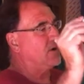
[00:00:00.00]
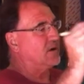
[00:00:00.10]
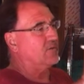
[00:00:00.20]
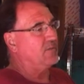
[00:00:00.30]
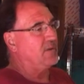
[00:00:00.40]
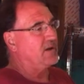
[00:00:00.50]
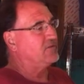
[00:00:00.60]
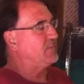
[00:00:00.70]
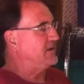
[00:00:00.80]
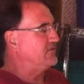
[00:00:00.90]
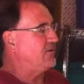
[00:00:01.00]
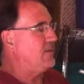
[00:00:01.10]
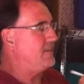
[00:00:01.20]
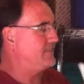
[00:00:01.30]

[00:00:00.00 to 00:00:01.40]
mark with Mike's pencil.